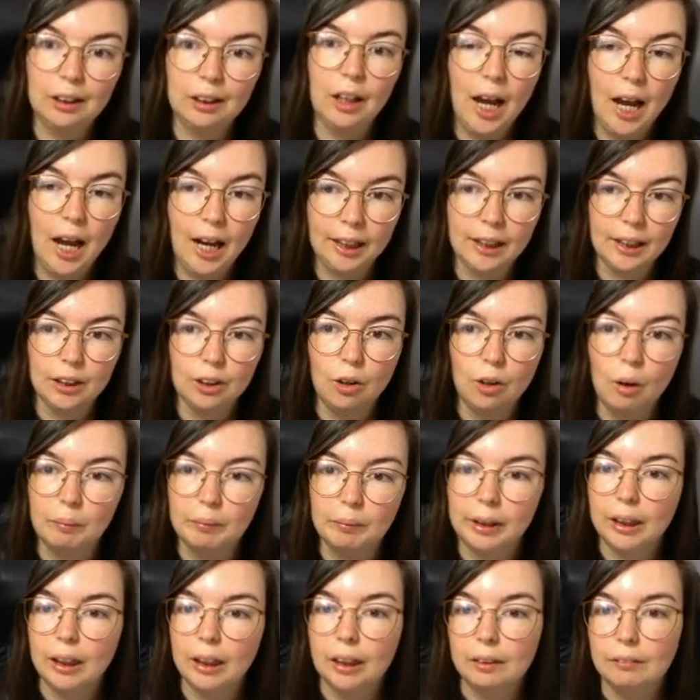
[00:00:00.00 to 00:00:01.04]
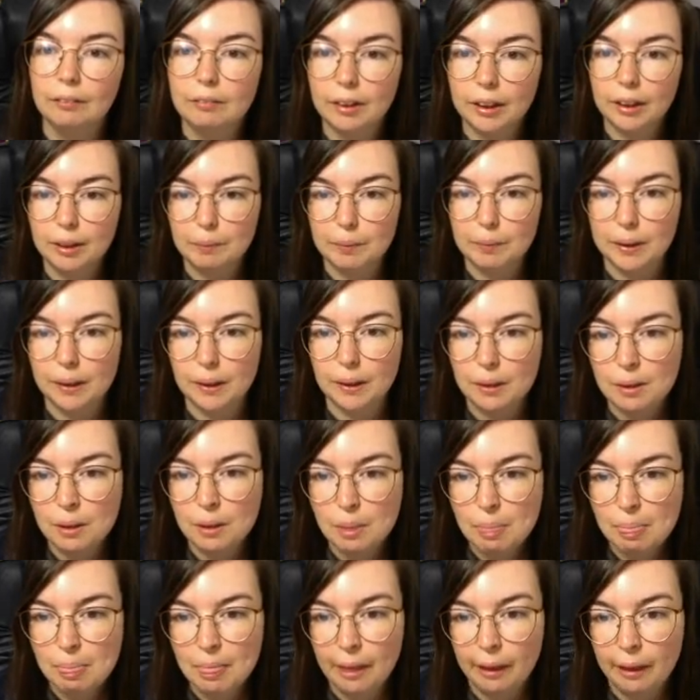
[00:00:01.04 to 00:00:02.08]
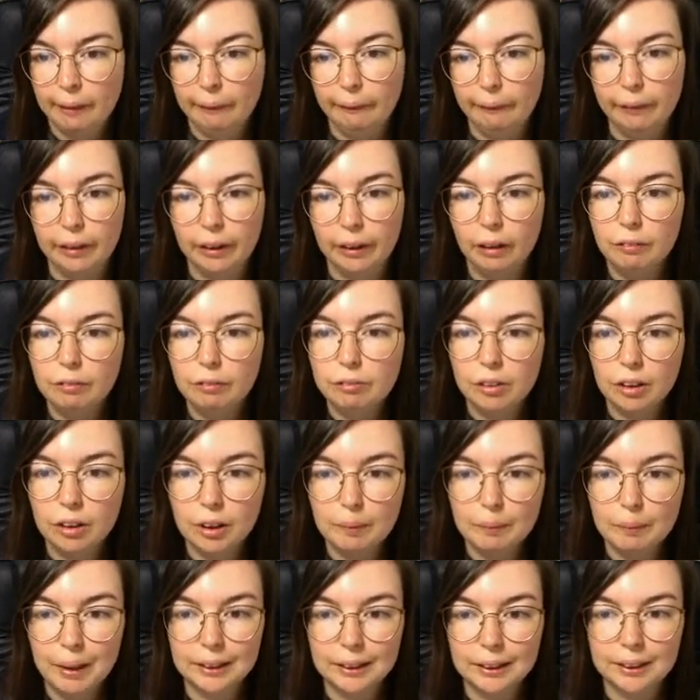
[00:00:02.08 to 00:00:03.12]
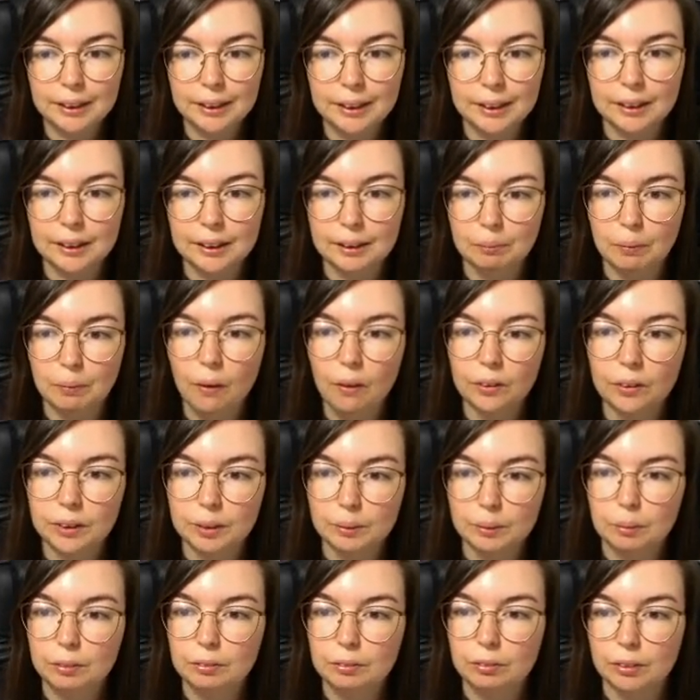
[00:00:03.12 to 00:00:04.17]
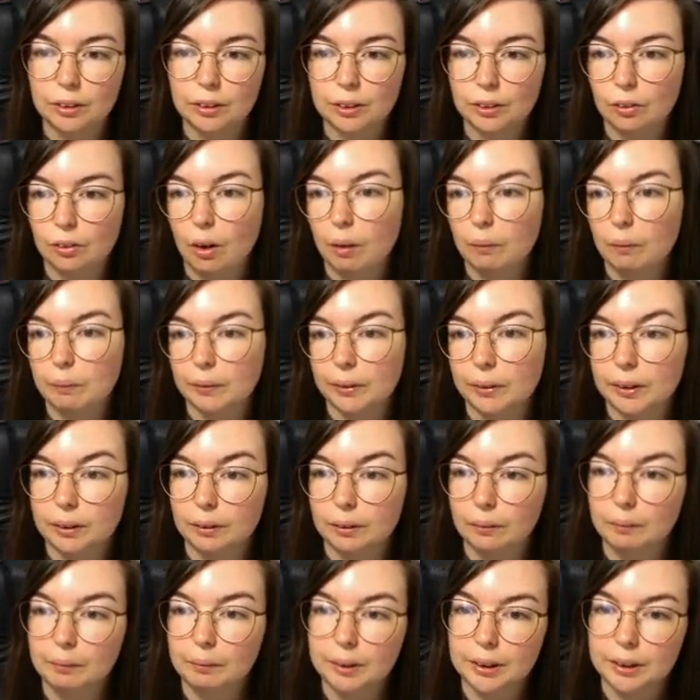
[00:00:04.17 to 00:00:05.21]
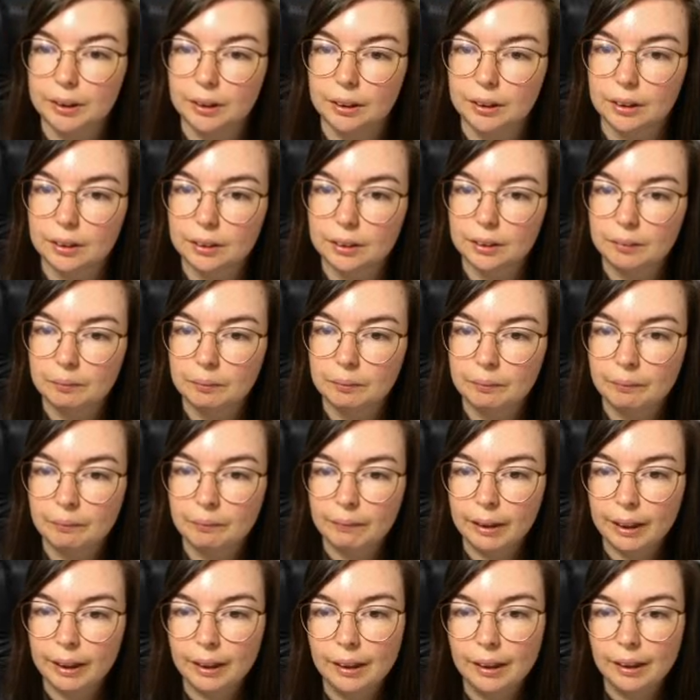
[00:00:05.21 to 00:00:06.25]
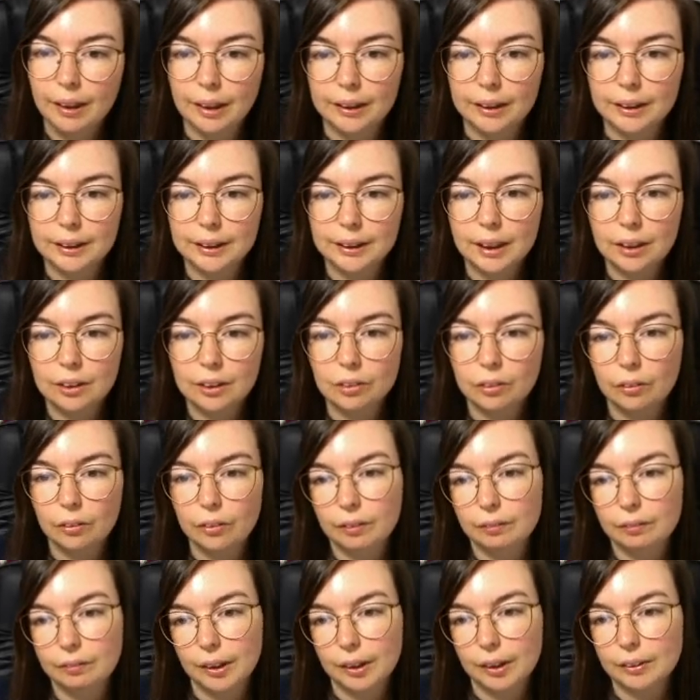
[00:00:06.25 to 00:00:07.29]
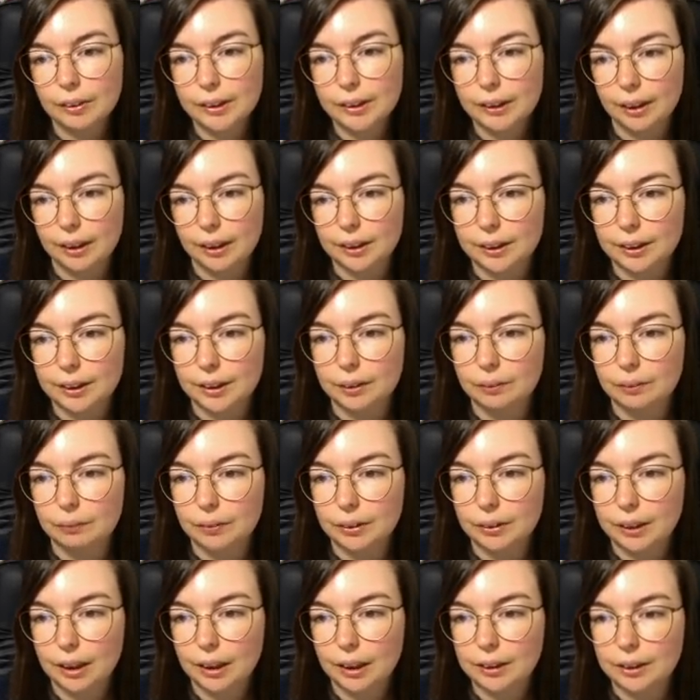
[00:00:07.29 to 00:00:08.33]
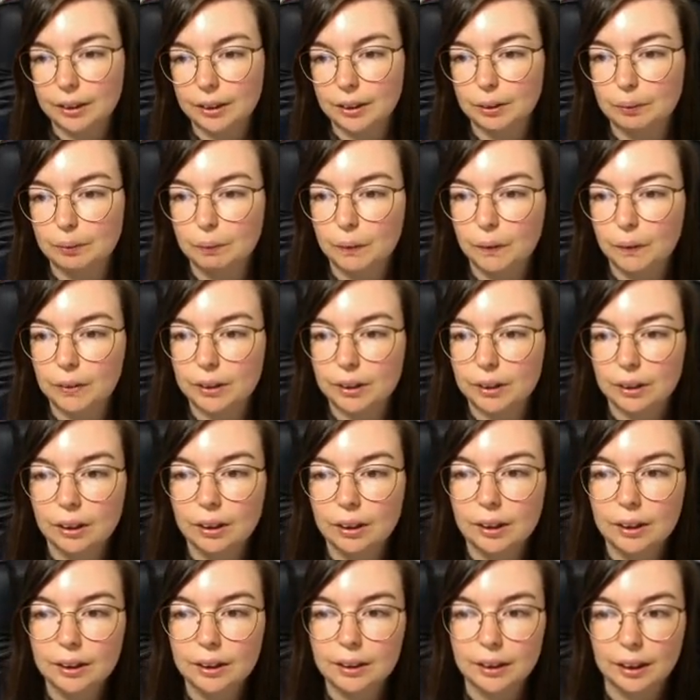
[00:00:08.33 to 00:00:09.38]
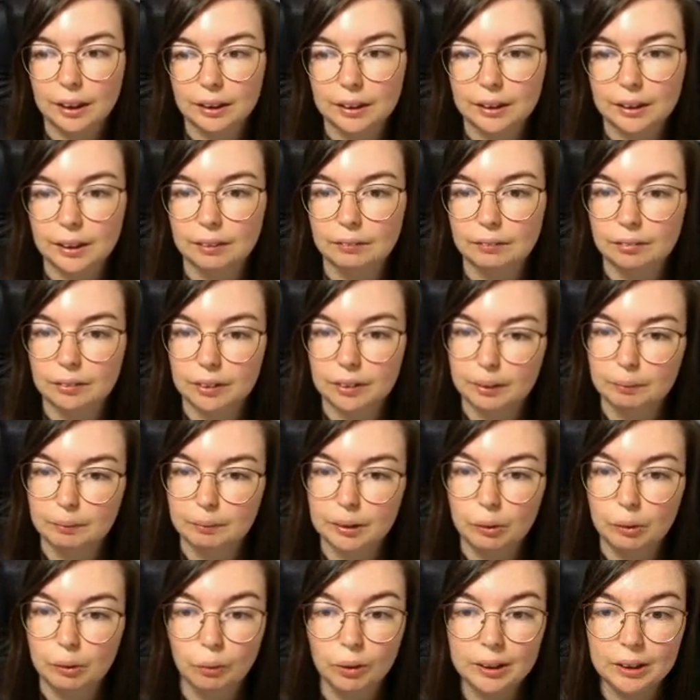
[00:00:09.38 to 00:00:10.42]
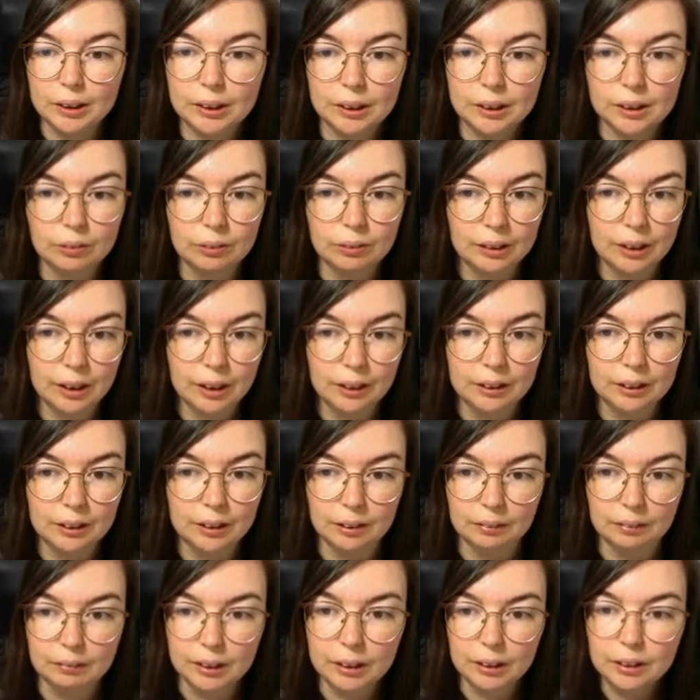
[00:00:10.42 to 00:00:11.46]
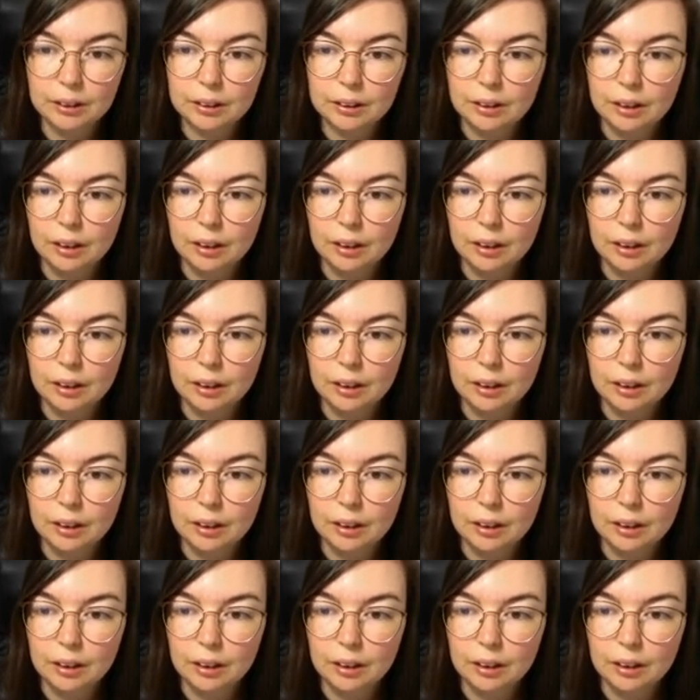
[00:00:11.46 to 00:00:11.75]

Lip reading: economically viable. Without full capacity, it's impossible for us to operate our business. Instead, coronavirus testing would act as a personal incentive for somebody wanting to attend an event,